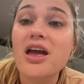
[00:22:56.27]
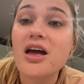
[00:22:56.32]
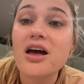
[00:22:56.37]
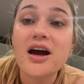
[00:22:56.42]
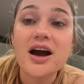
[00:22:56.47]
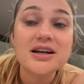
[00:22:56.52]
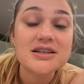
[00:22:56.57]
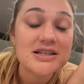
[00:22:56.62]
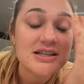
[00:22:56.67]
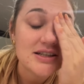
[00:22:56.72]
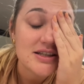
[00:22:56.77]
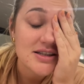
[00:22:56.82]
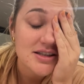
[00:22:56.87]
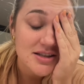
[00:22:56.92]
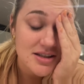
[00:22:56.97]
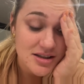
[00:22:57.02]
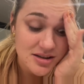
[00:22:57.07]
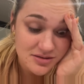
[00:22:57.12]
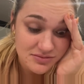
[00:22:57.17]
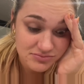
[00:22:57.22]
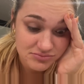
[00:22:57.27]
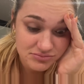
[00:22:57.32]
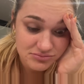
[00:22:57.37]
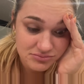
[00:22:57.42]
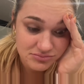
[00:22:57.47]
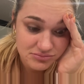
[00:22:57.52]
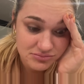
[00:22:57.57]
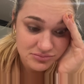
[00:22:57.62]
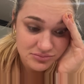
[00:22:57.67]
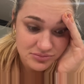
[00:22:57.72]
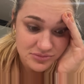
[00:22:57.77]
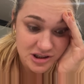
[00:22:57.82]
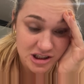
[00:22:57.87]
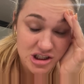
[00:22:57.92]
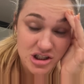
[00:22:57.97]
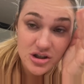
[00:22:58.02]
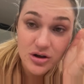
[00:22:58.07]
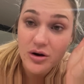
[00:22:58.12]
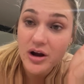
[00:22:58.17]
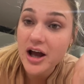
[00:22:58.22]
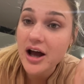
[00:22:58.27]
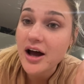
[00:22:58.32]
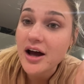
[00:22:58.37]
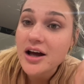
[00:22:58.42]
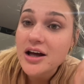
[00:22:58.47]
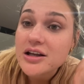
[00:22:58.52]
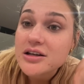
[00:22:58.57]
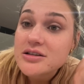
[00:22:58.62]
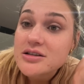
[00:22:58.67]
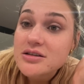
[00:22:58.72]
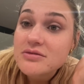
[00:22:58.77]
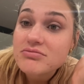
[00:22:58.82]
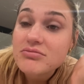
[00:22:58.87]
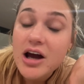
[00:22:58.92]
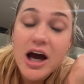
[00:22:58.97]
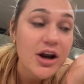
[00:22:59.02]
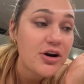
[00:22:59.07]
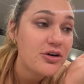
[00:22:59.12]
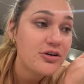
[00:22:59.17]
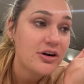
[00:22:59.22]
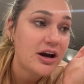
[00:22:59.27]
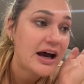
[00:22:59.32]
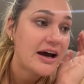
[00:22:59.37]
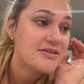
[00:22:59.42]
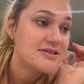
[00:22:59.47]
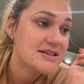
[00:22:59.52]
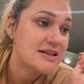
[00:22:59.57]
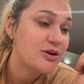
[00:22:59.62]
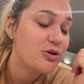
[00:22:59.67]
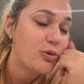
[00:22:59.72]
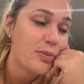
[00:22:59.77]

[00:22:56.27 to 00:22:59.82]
It's so hard. I don't know how single